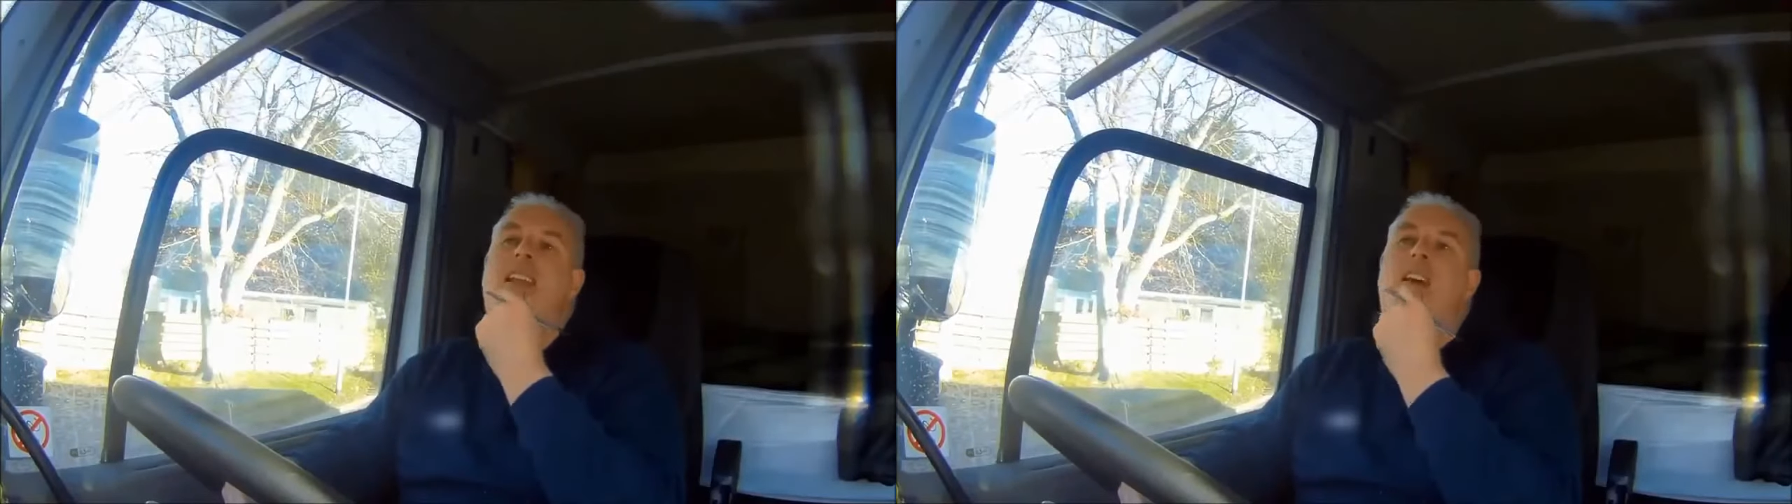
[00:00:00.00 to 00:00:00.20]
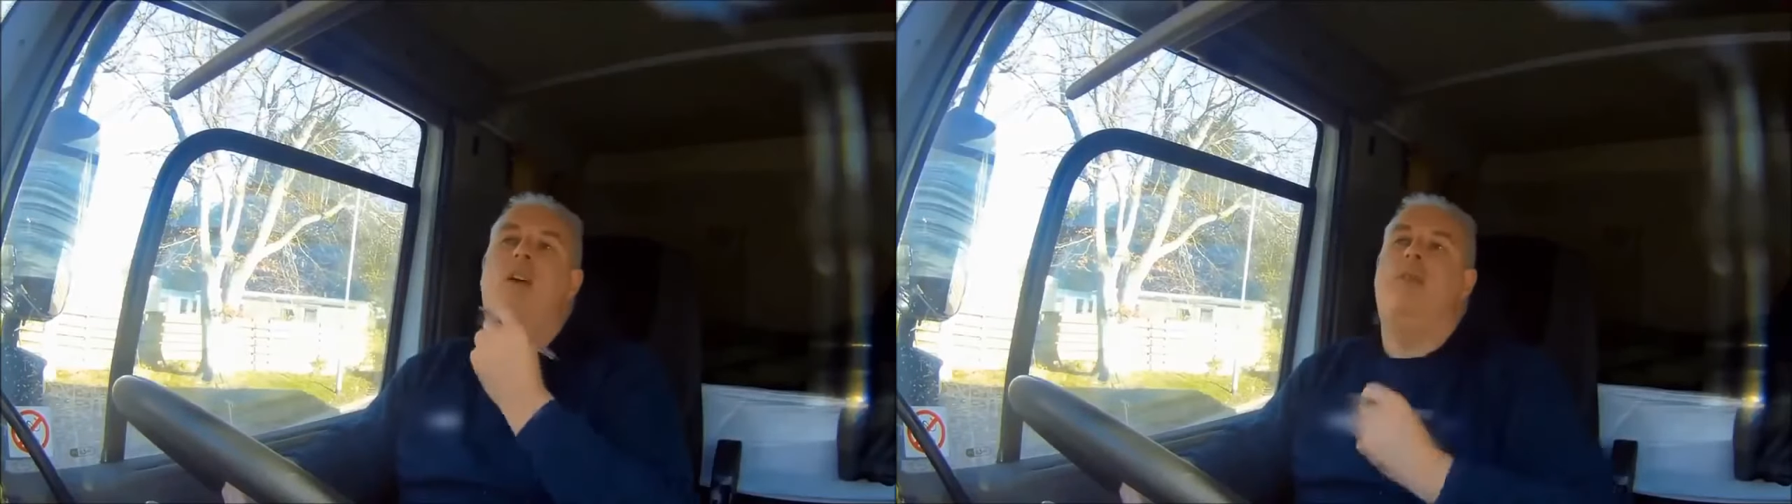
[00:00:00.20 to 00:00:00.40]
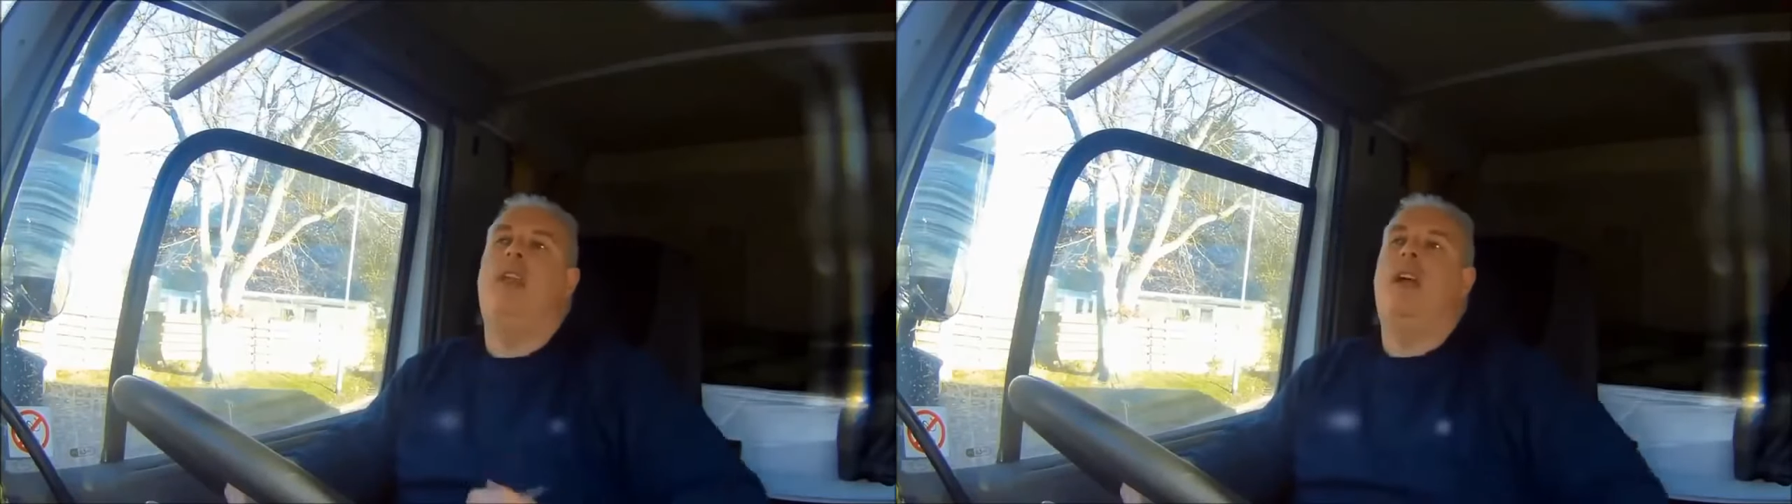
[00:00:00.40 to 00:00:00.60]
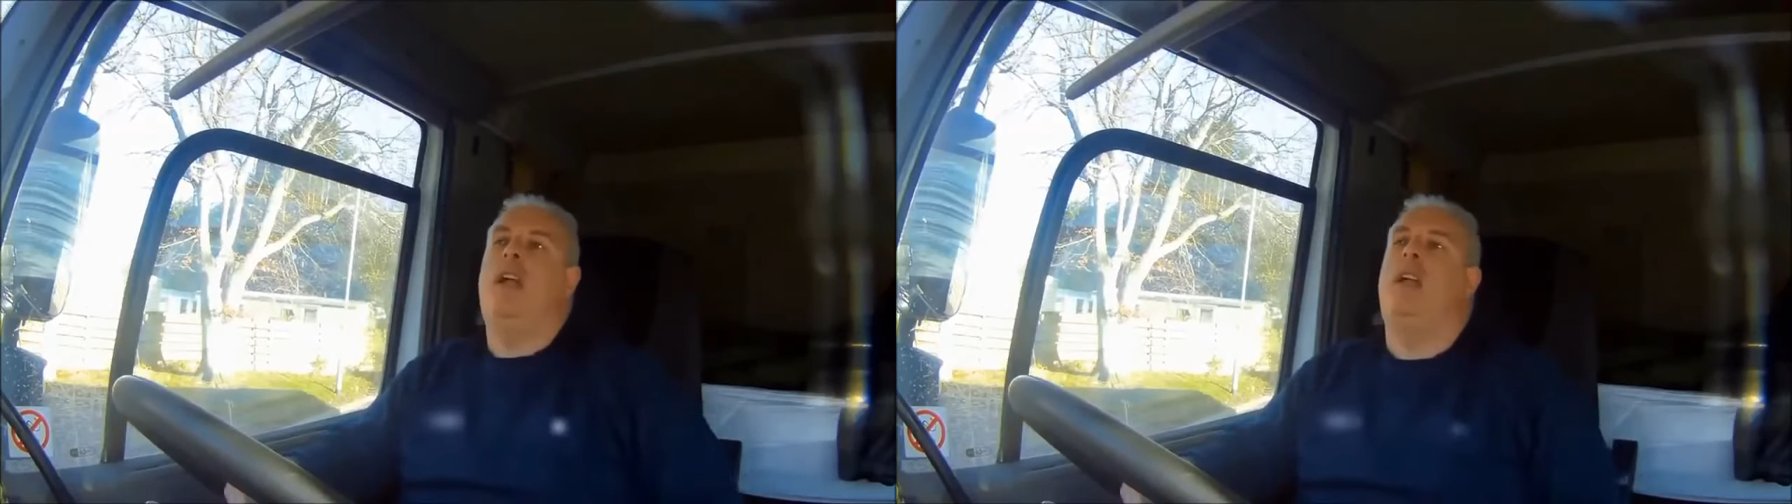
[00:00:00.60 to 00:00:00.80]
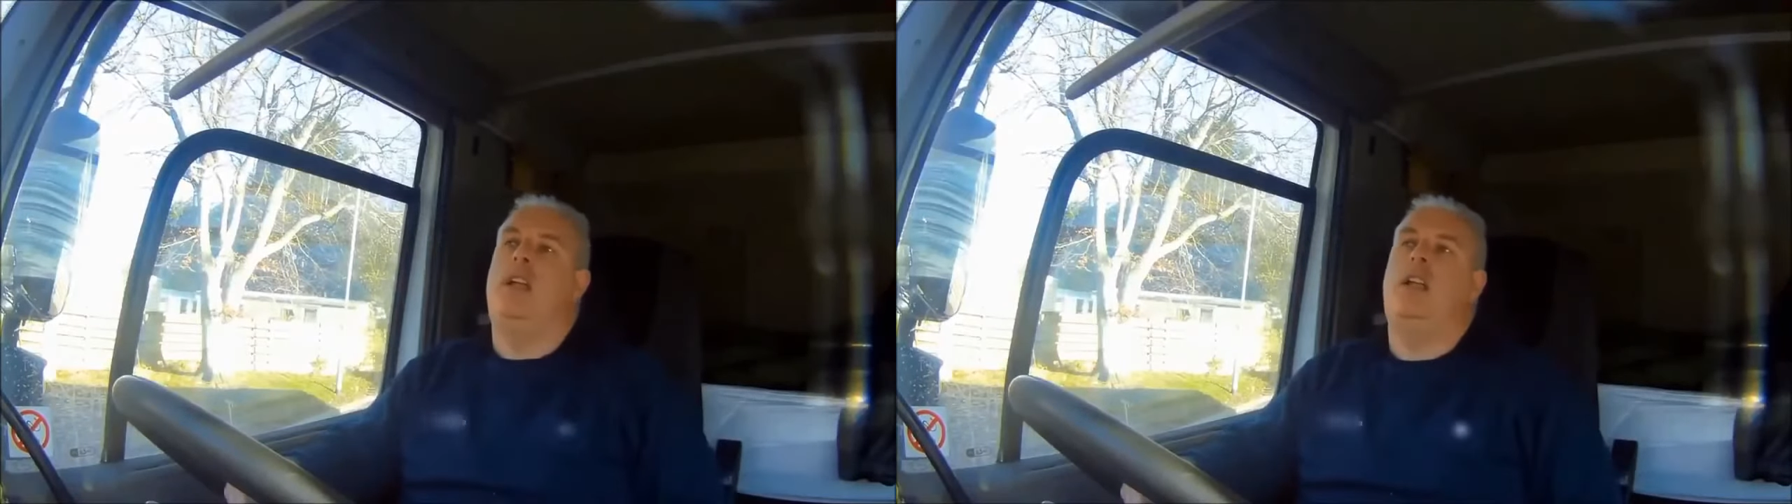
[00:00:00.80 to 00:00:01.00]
I get up there